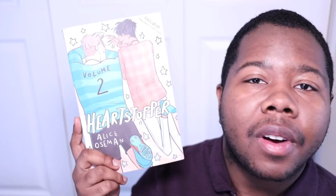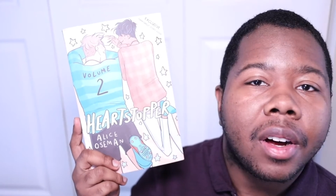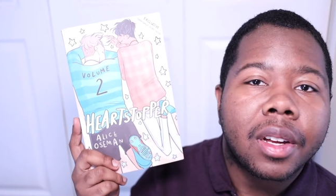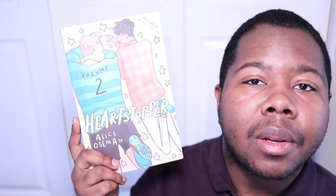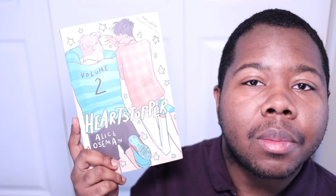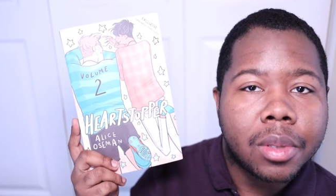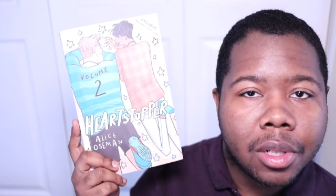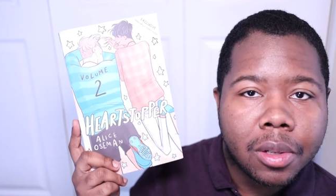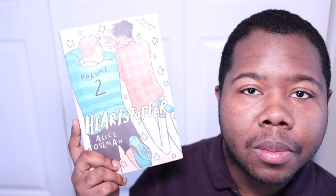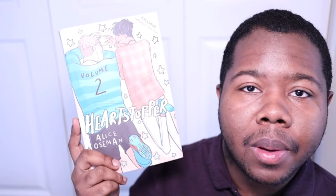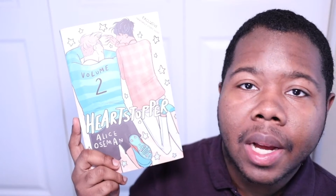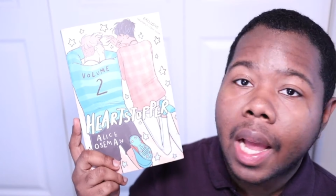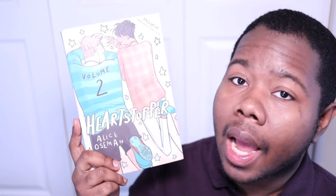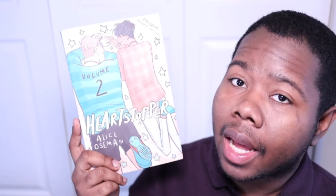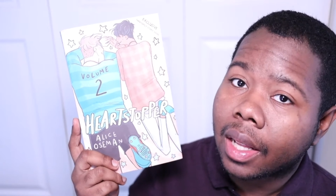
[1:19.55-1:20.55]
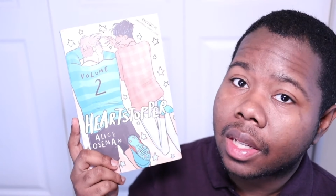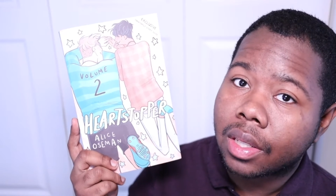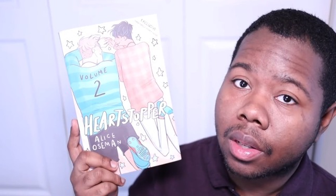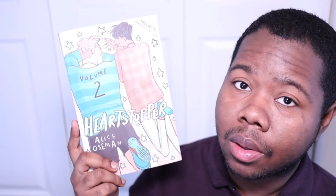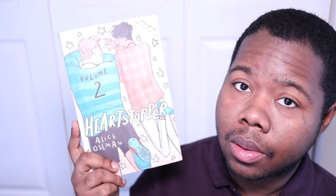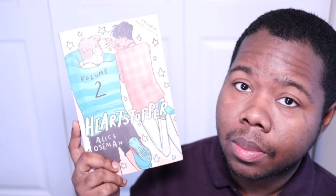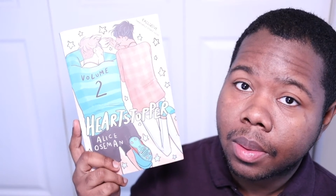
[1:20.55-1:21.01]
Volume 2 by Alice
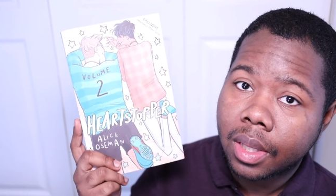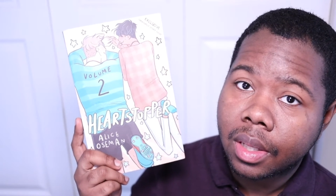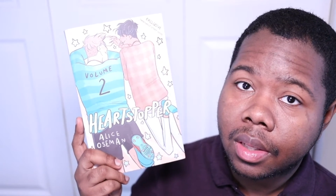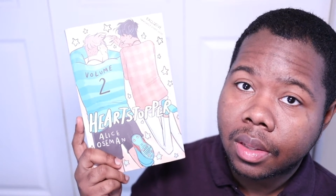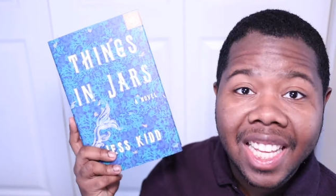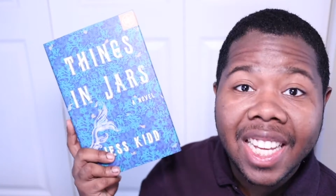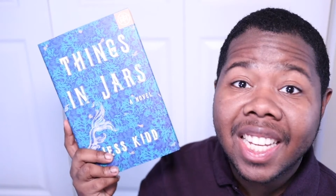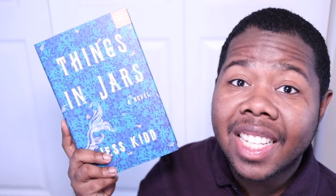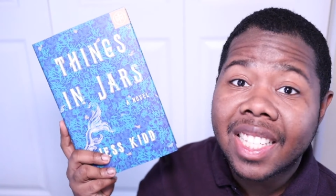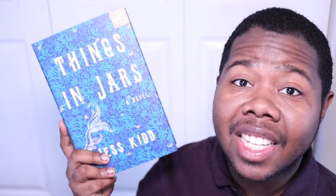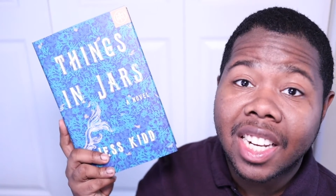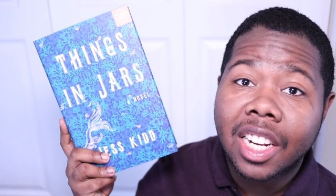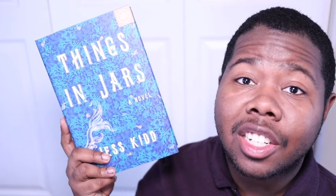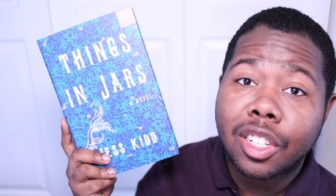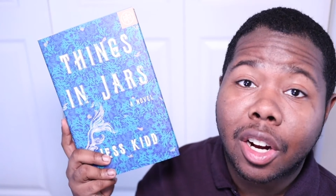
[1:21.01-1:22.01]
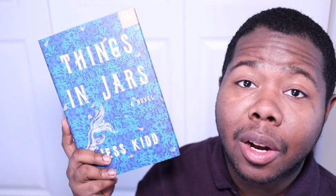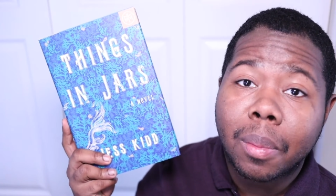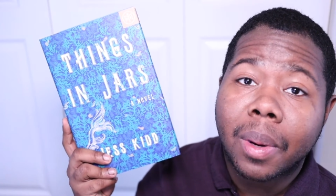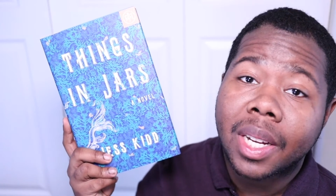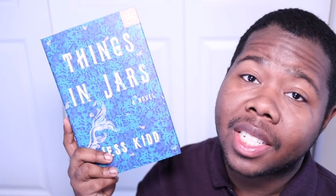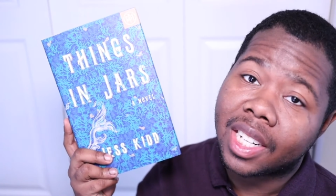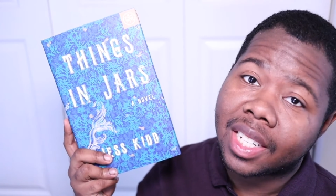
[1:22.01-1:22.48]
Oseman, Things in a Jar
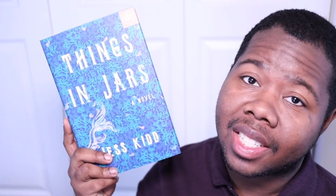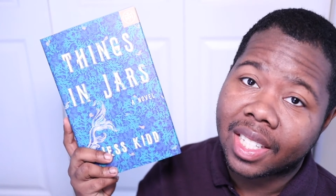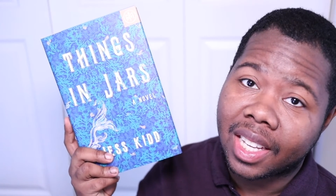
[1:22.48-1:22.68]
by Jess